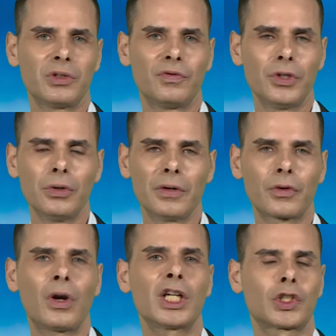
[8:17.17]
view of
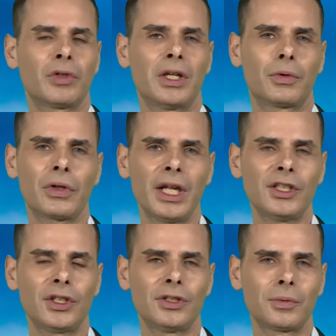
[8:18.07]
cross-strait
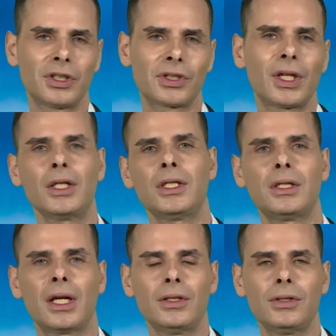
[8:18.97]
relations, which is
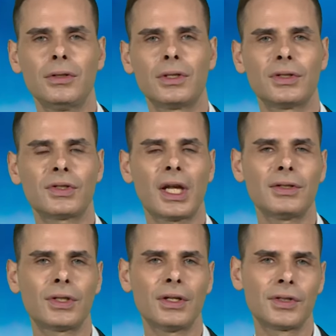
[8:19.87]
1992
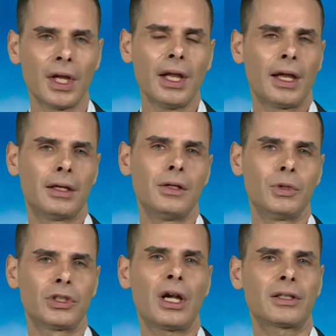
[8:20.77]
consensus, and he would
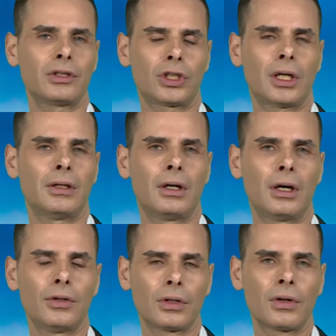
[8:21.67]
talk to China
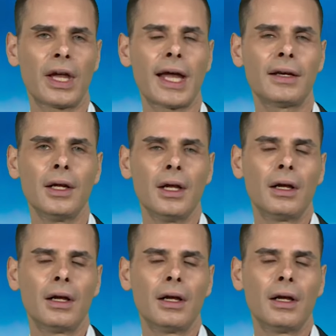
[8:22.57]
under that